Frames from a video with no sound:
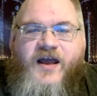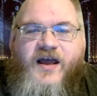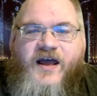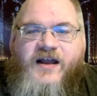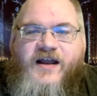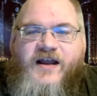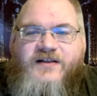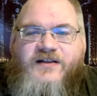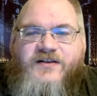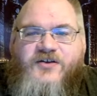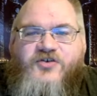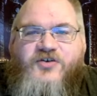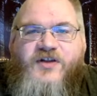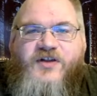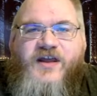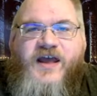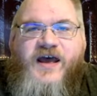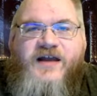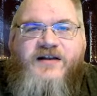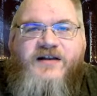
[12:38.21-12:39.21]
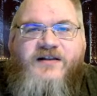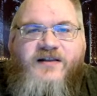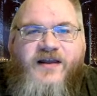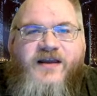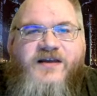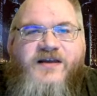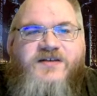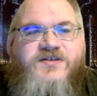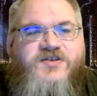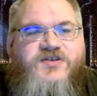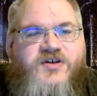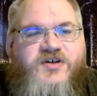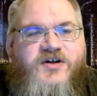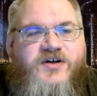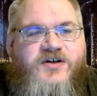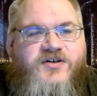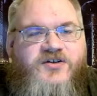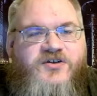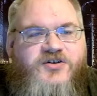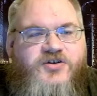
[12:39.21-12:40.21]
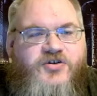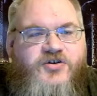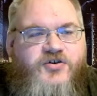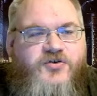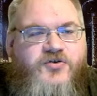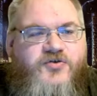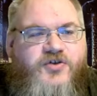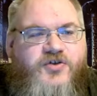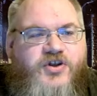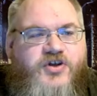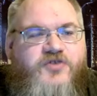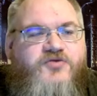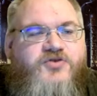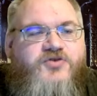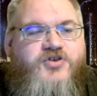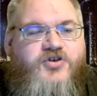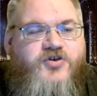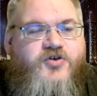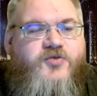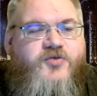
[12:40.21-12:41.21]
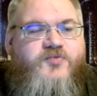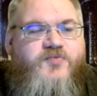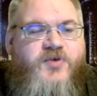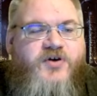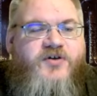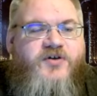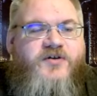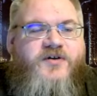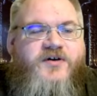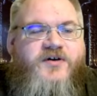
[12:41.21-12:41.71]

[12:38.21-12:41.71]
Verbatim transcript: and I literally had links to YouTube